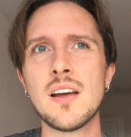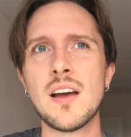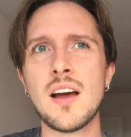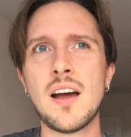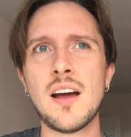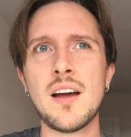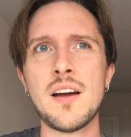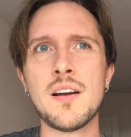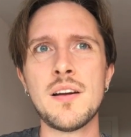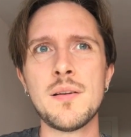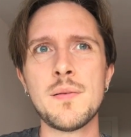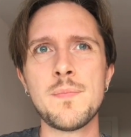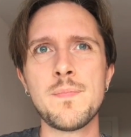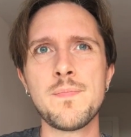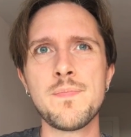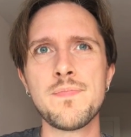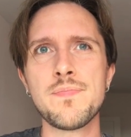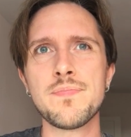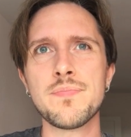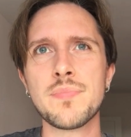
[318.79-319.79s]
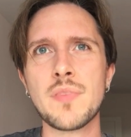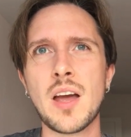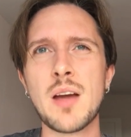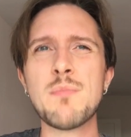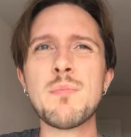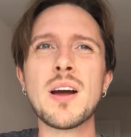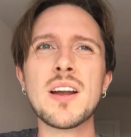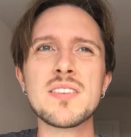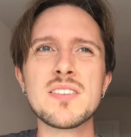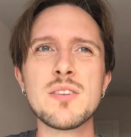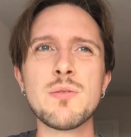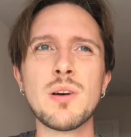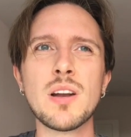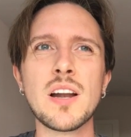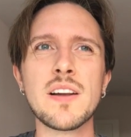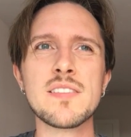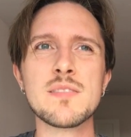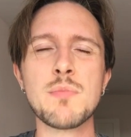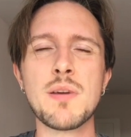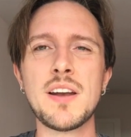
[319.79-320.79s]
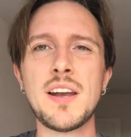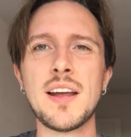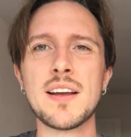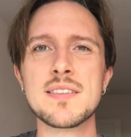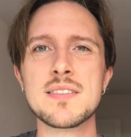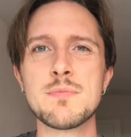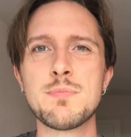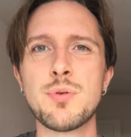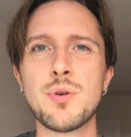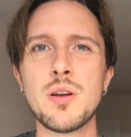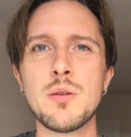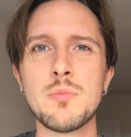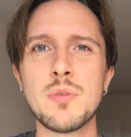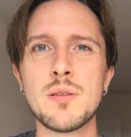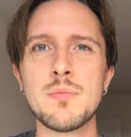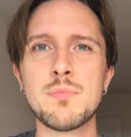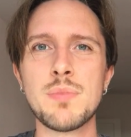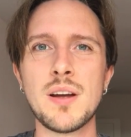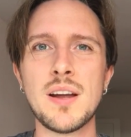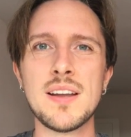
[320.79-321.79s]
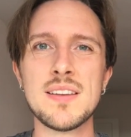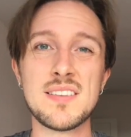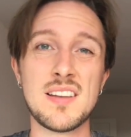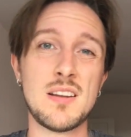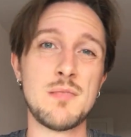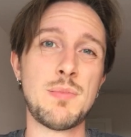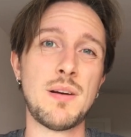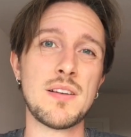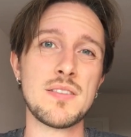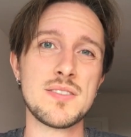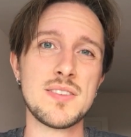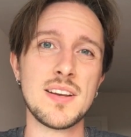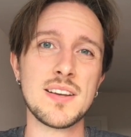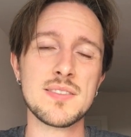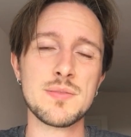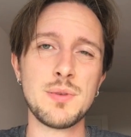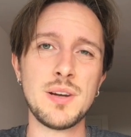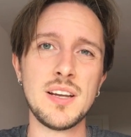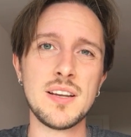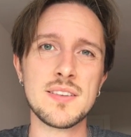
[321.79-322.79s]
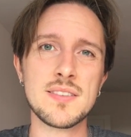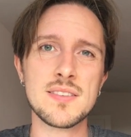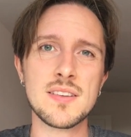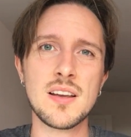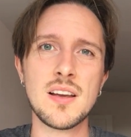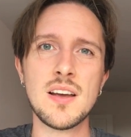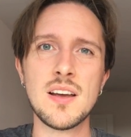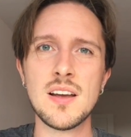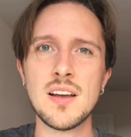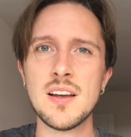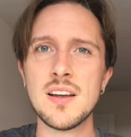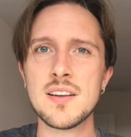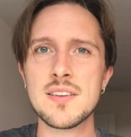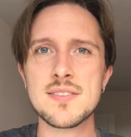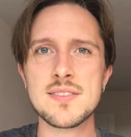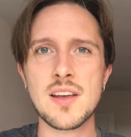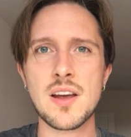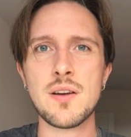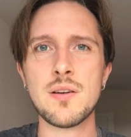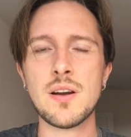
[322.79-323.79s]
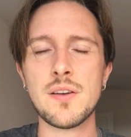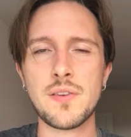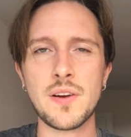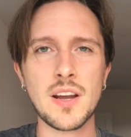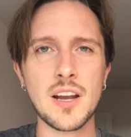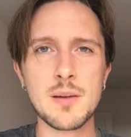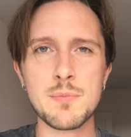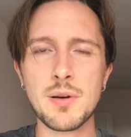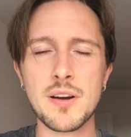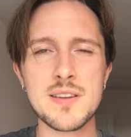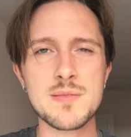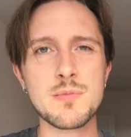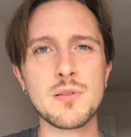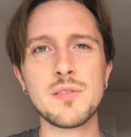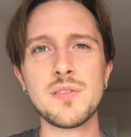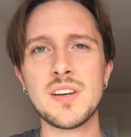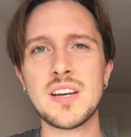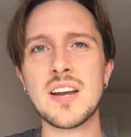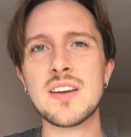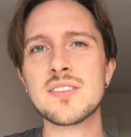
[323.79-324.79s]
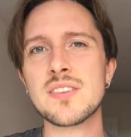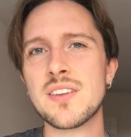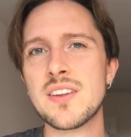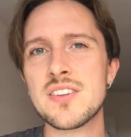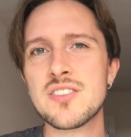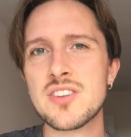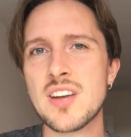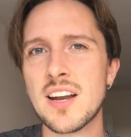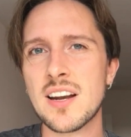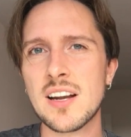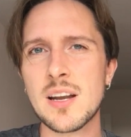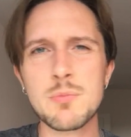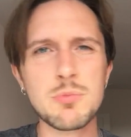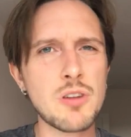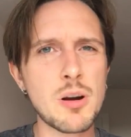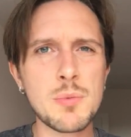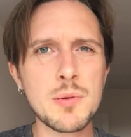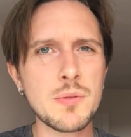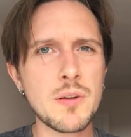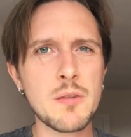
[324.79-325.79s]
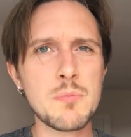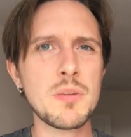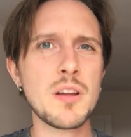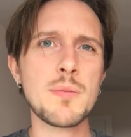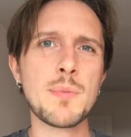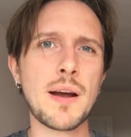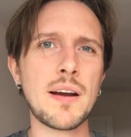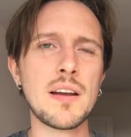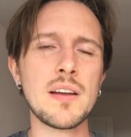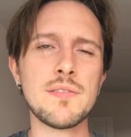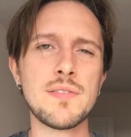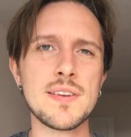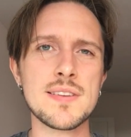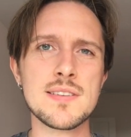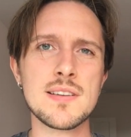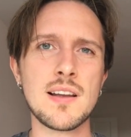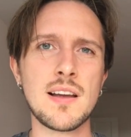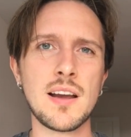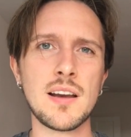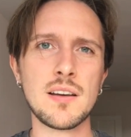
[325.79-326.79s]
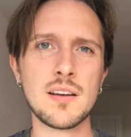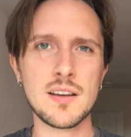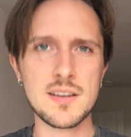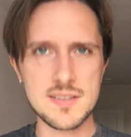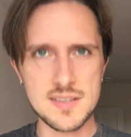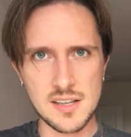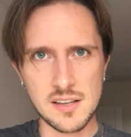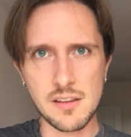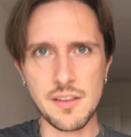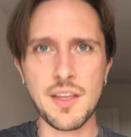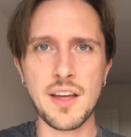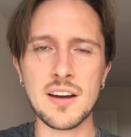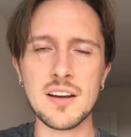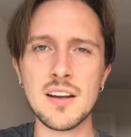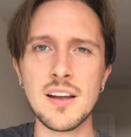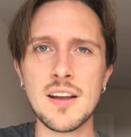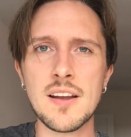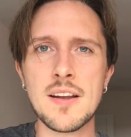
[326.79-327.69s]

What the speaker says: I might do one after my next appointment, but it's in about 6 weeks. So if I'm going to post more videos on this channel, it probably won't be about Invisalign until then.